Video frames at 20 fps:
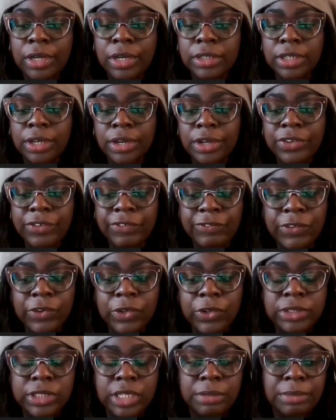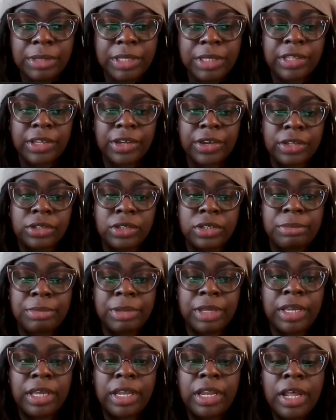Sorry, you froze on me there a little
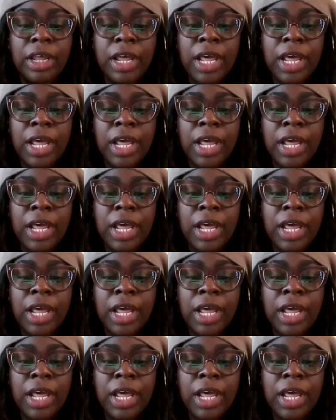bit.